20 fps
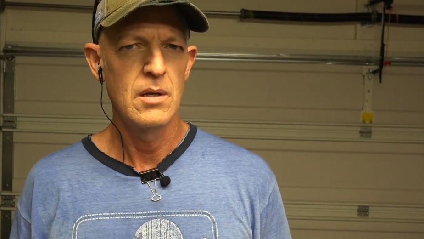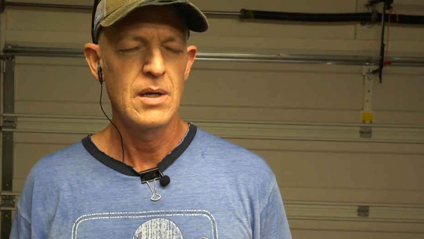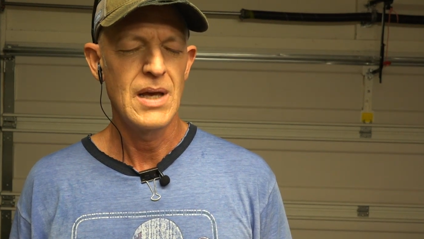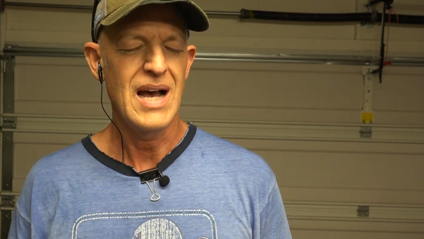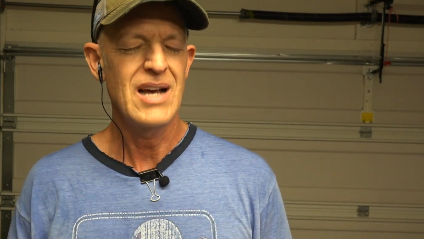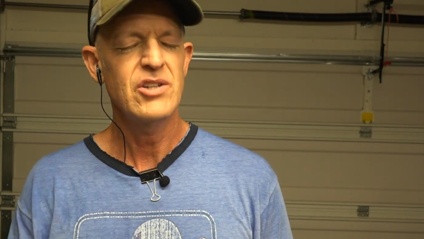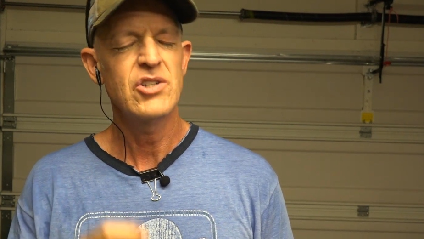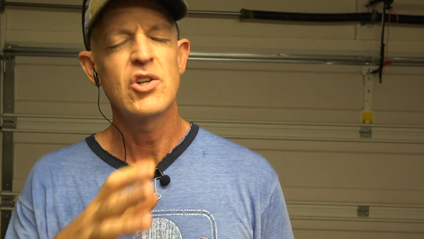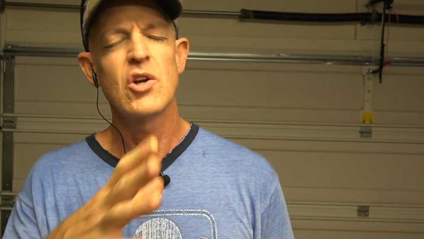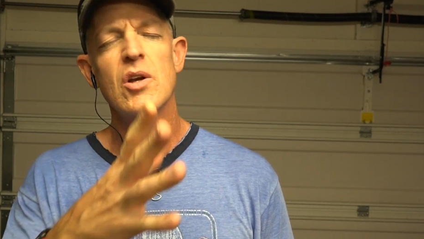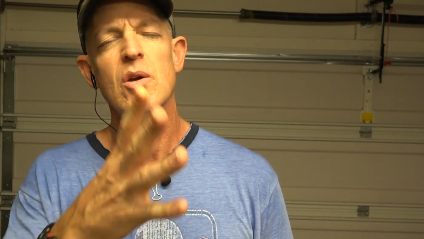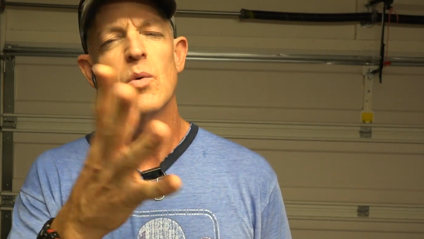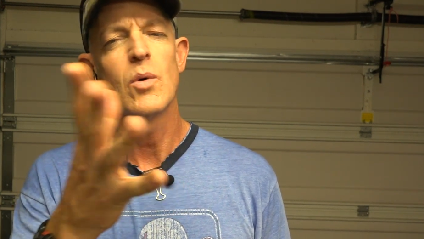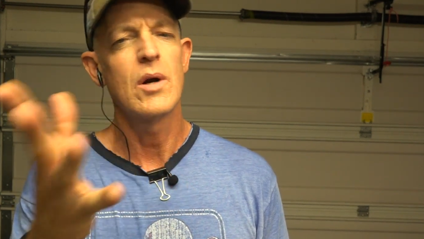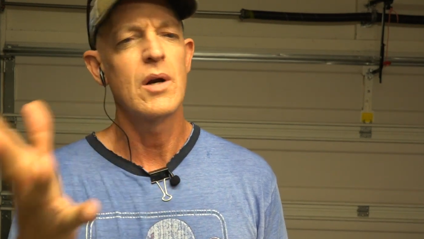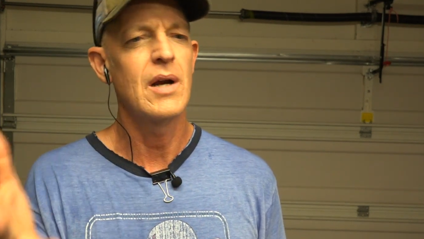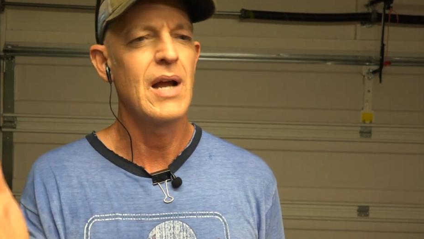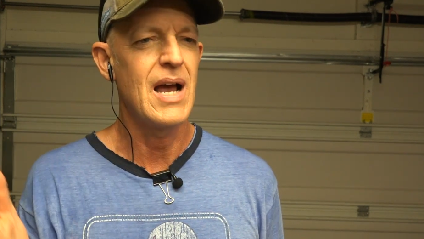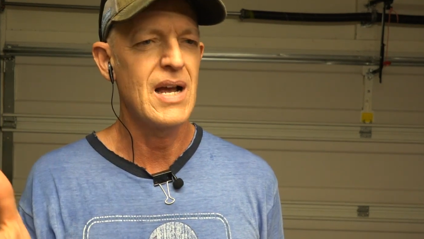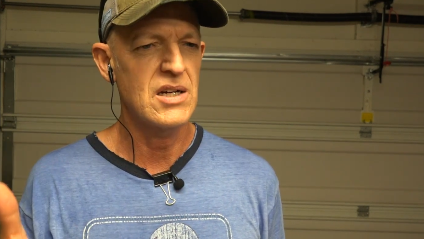I'll show you
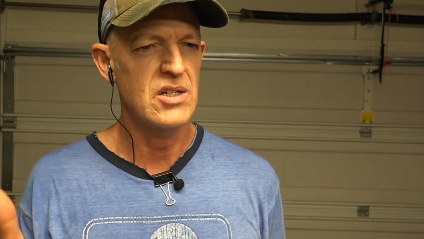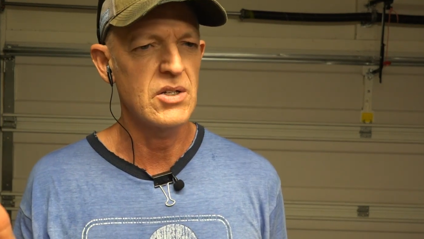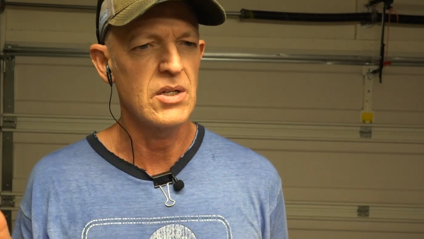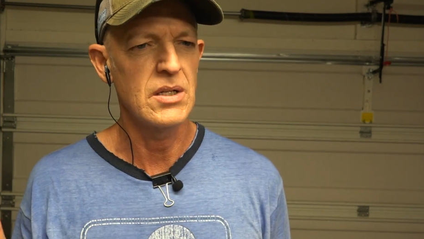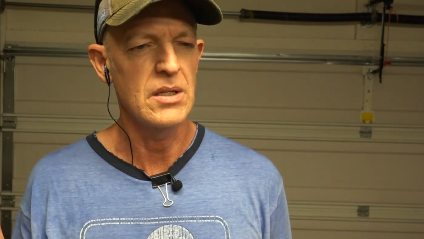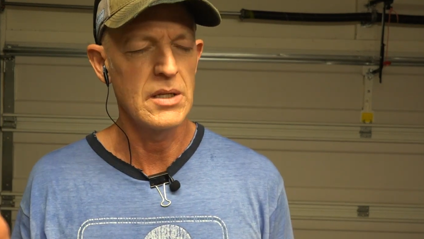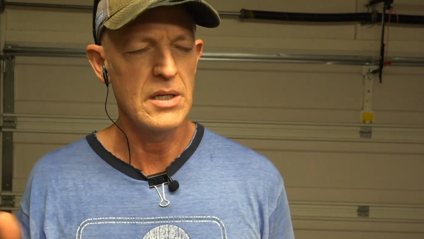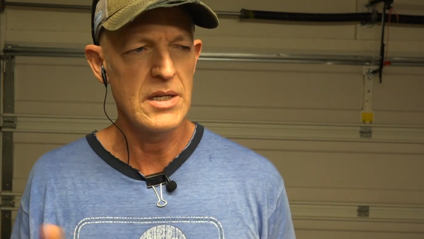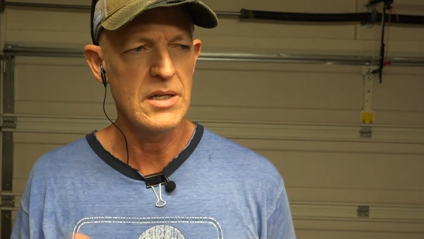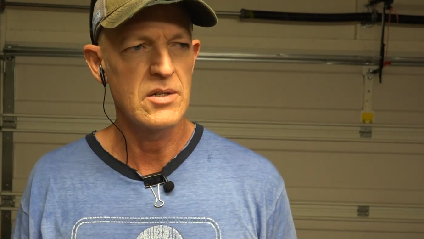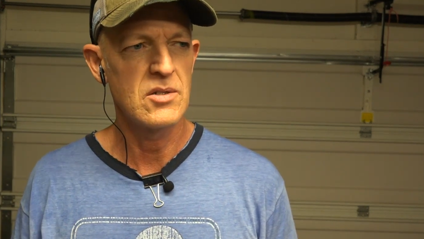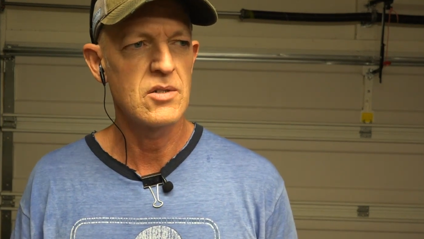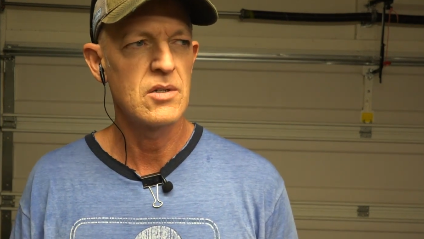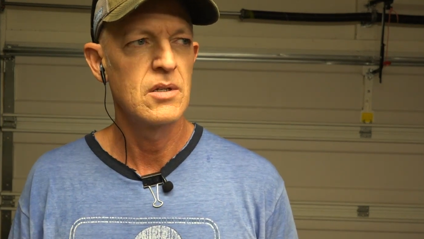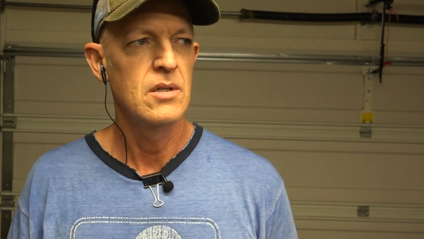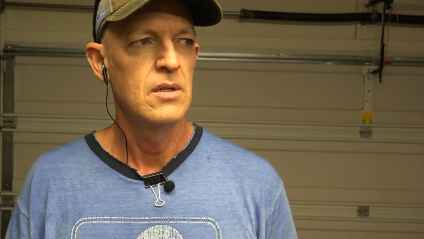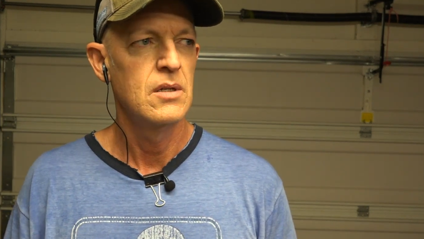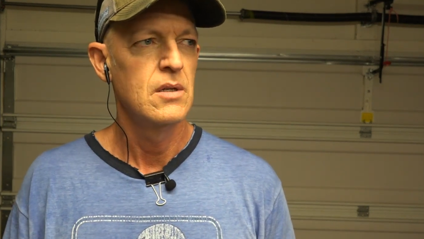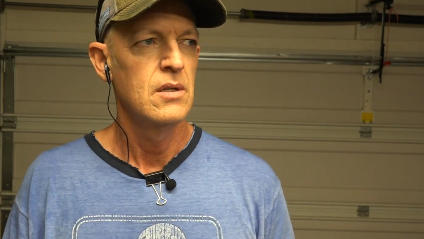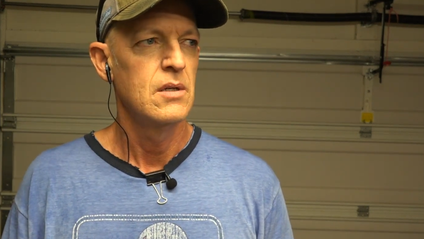where it actually
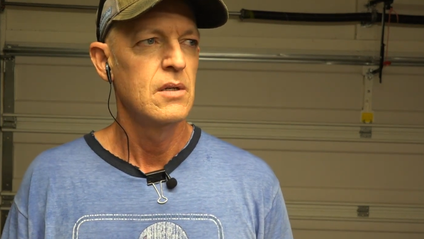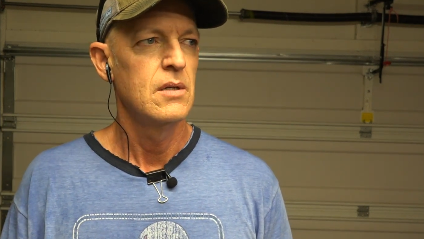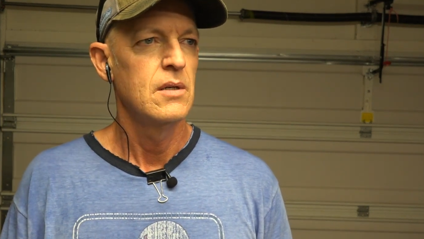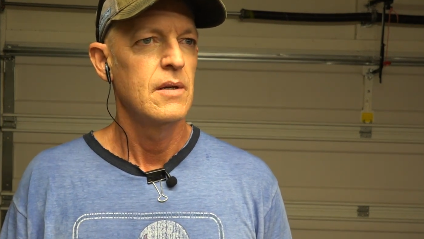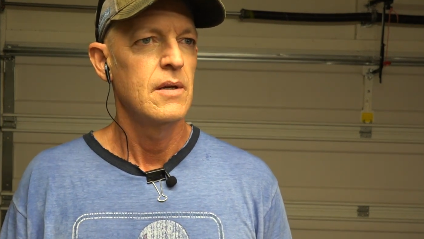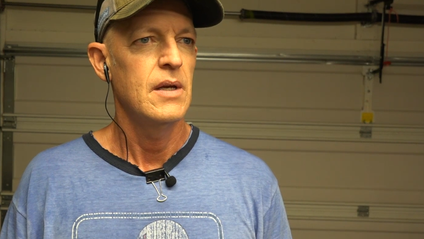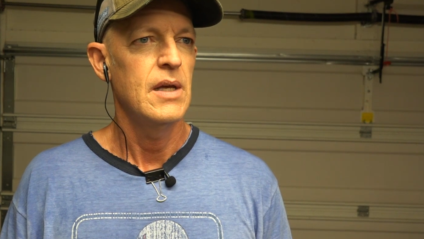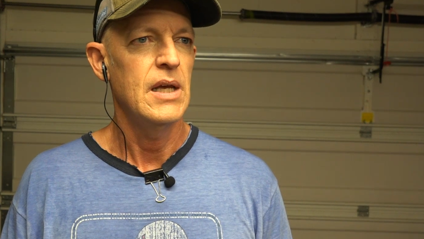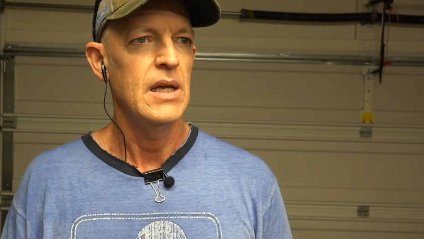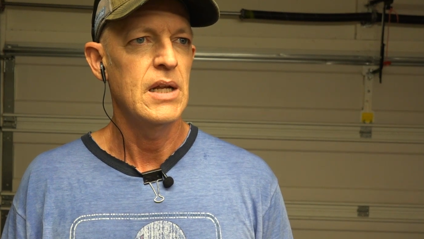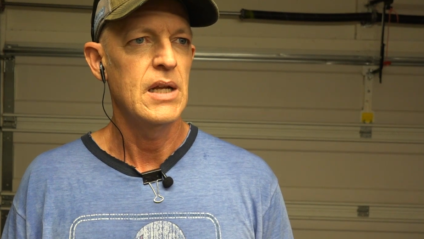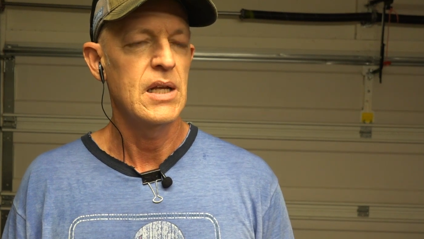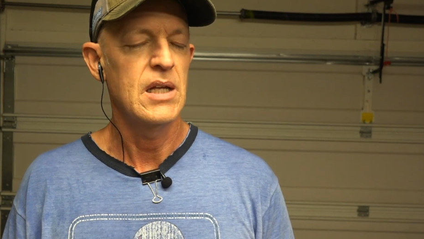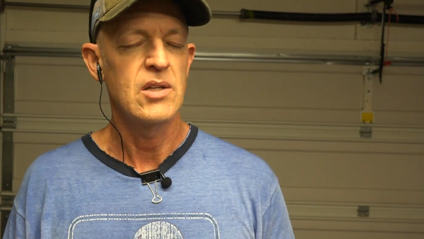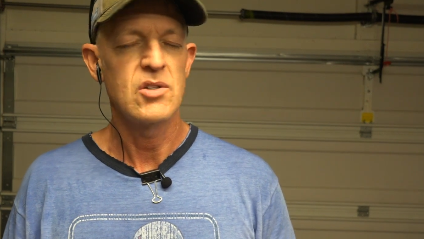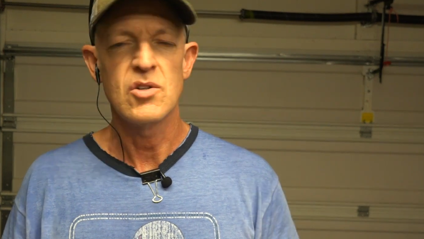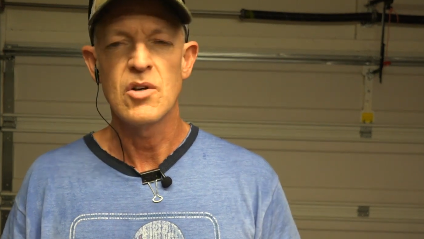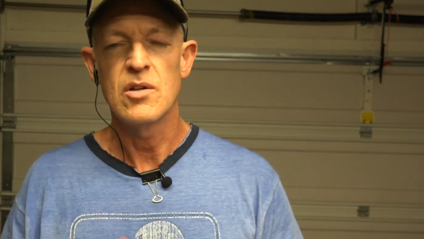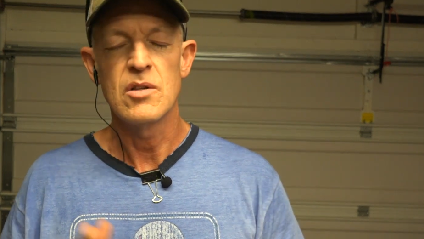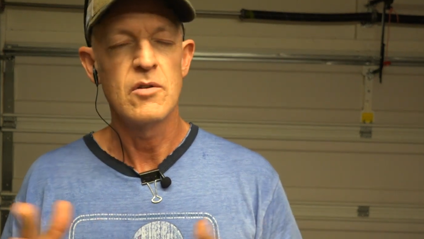leaks, and it
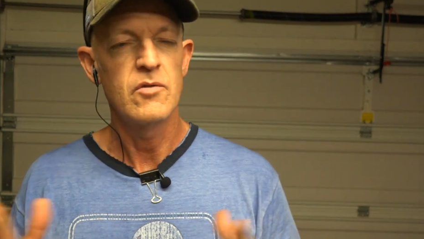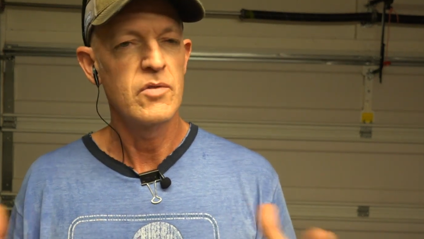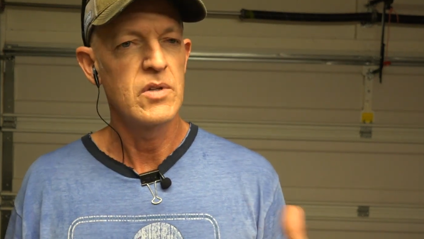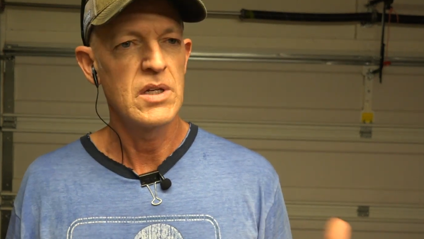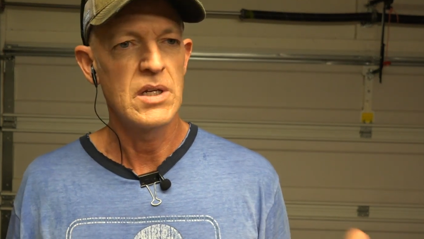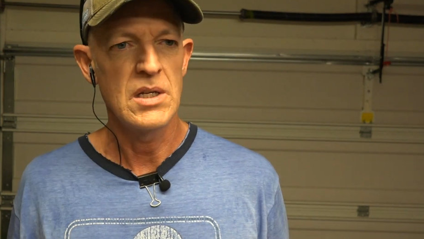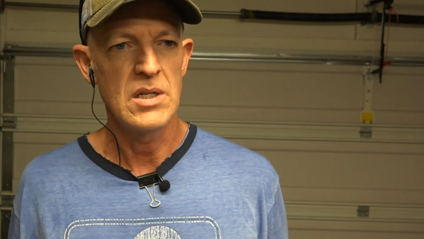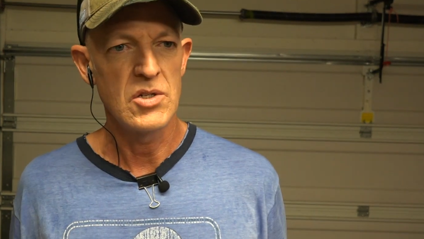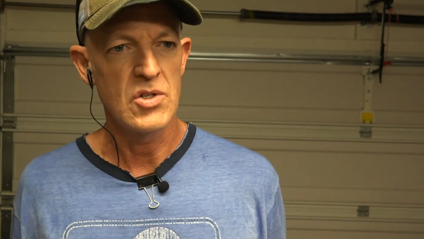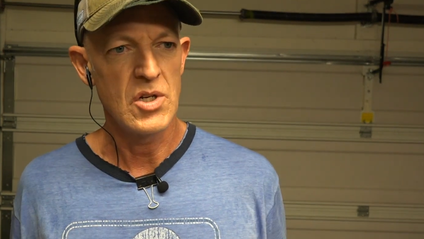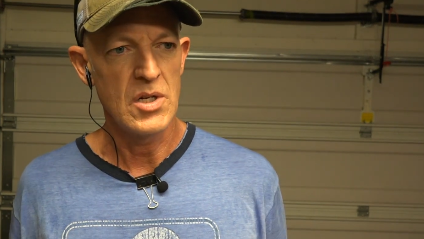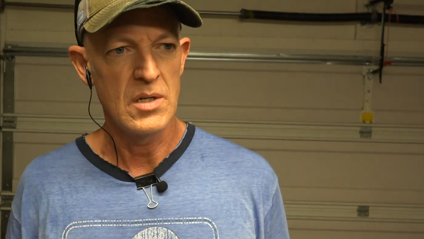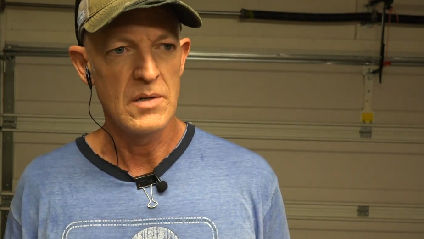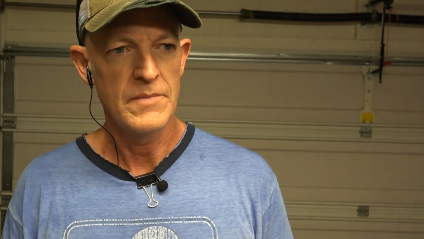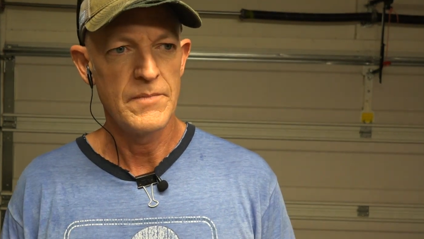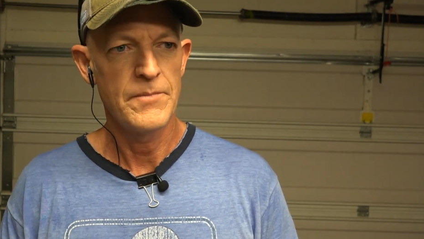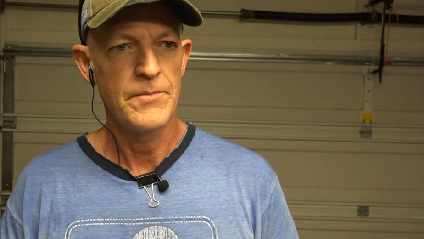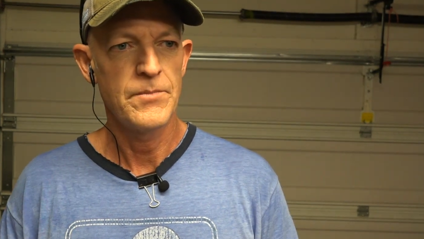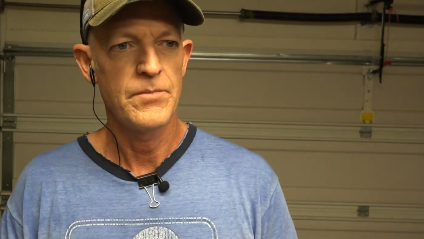gets all over the engine,